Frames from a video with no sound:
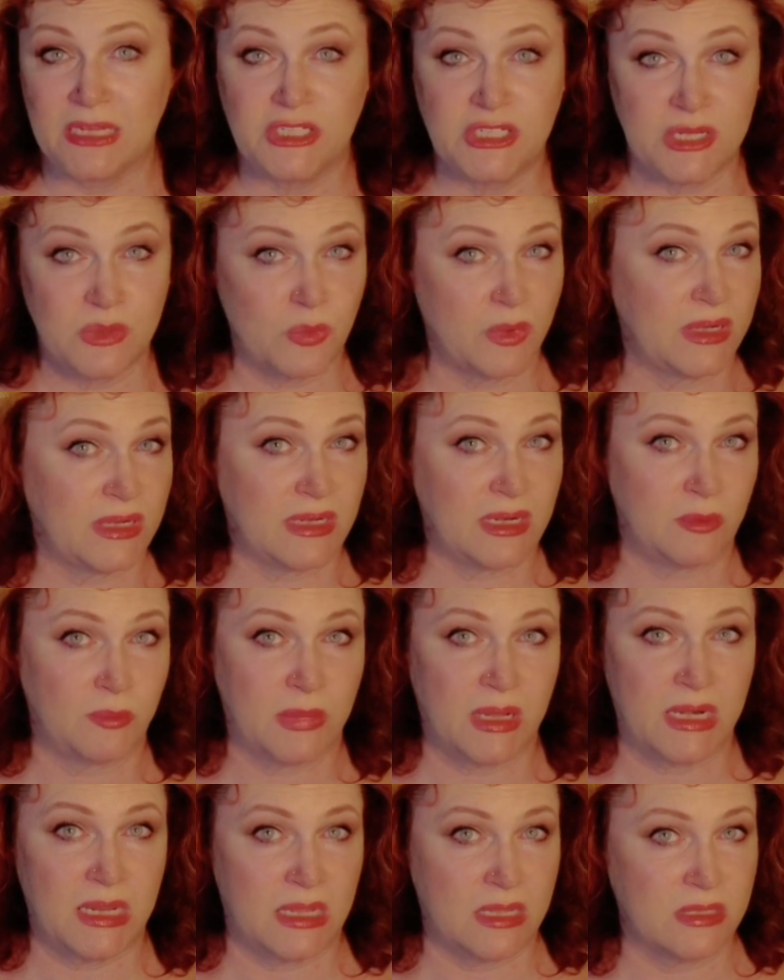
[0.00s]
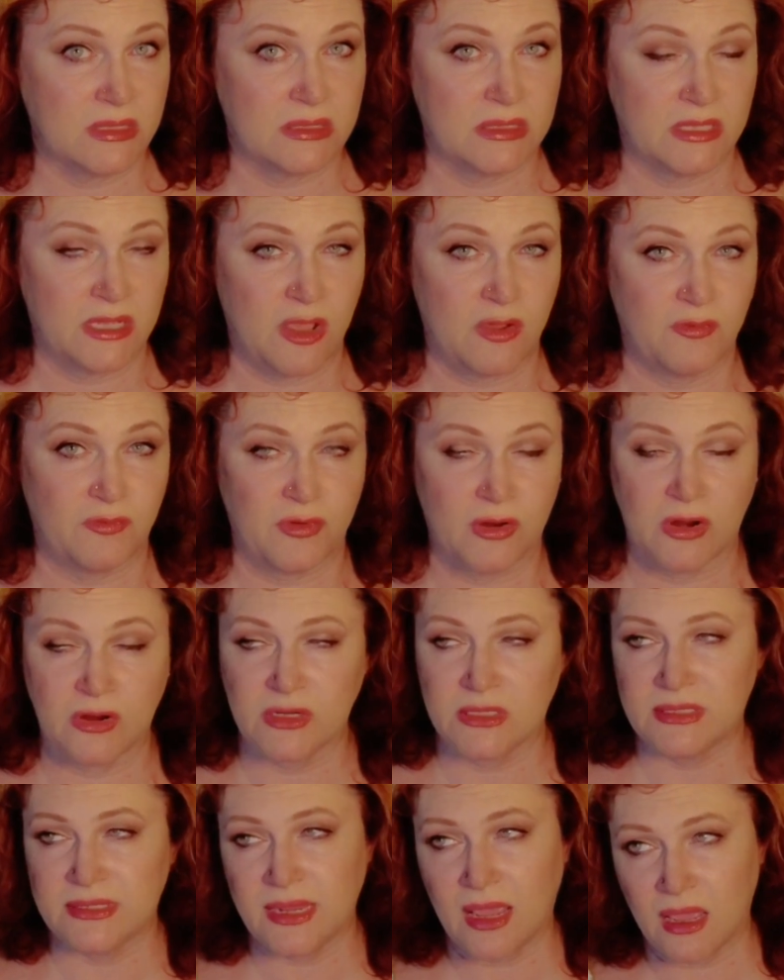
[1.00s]
She wanted everybody else to go
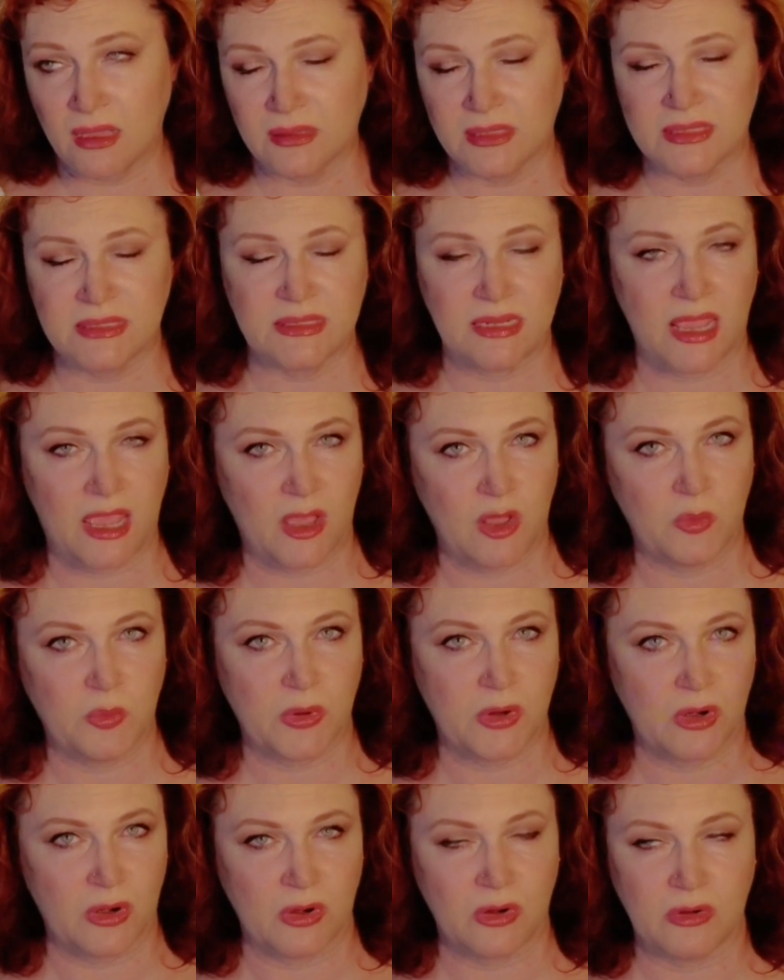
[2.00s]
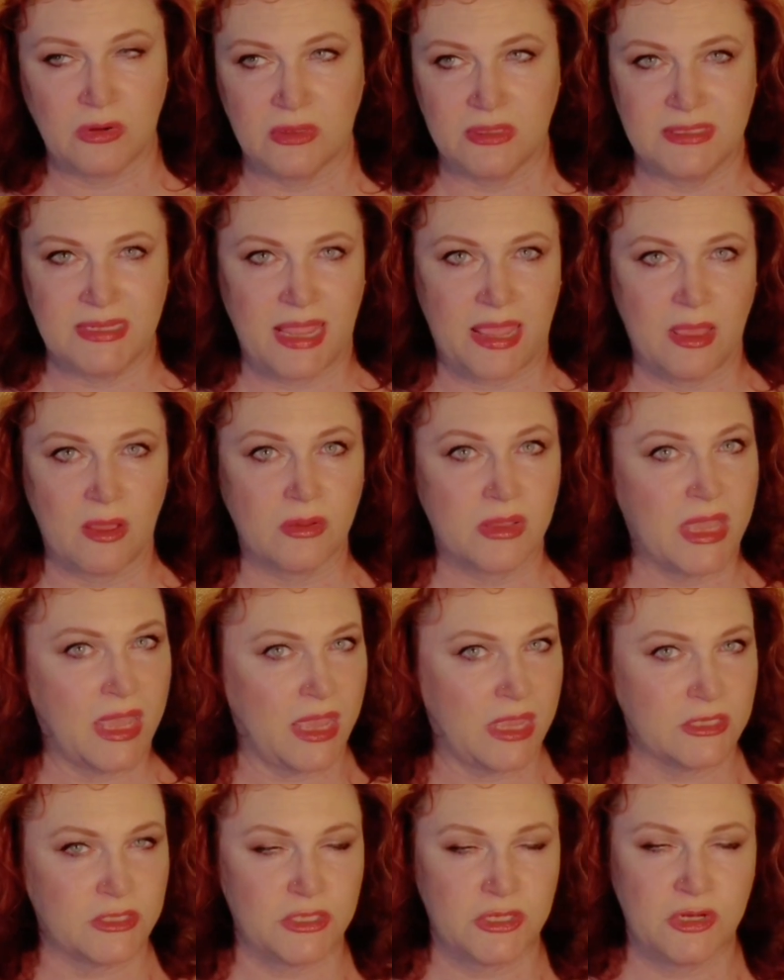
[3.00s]
first, doubtless to help her down,
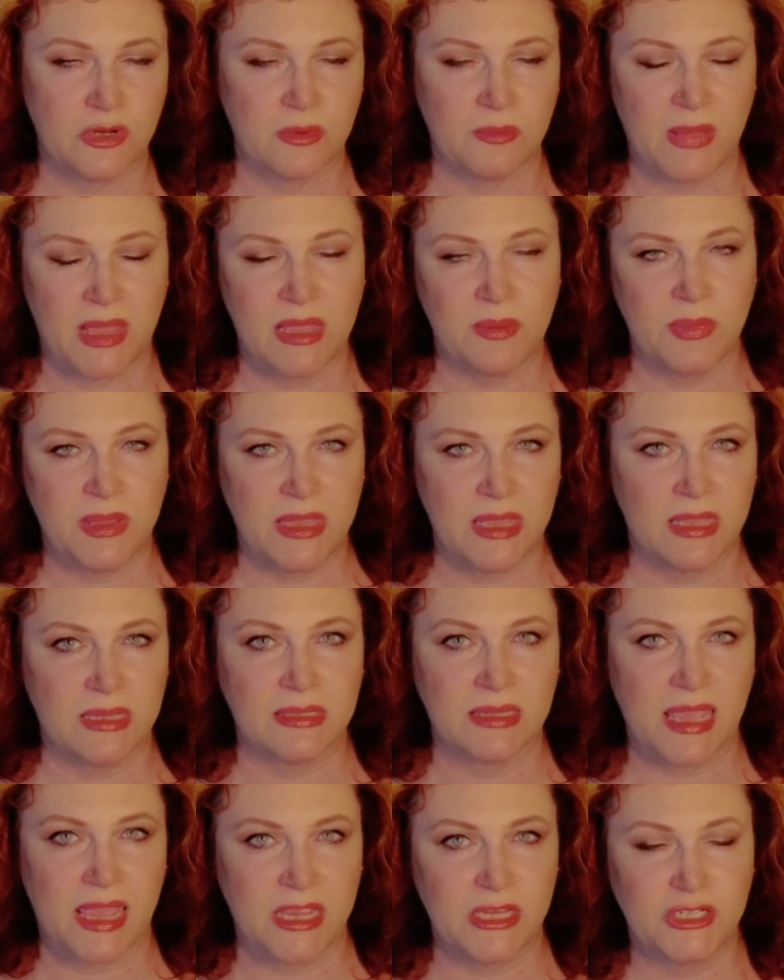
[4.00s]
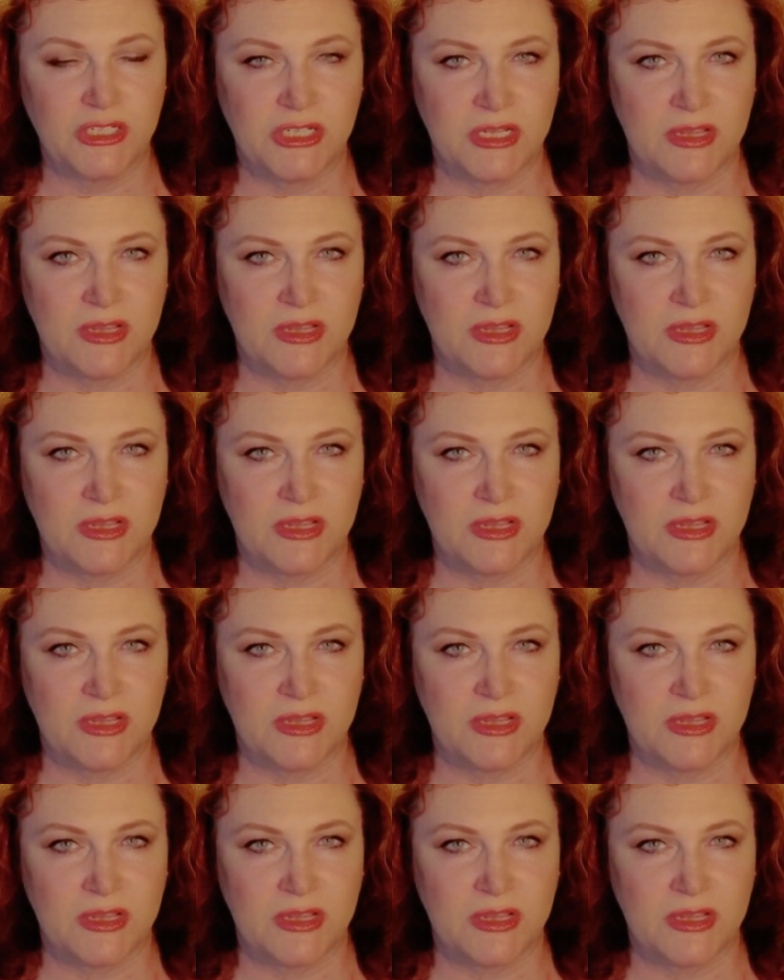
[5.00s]
catch her maybe in case she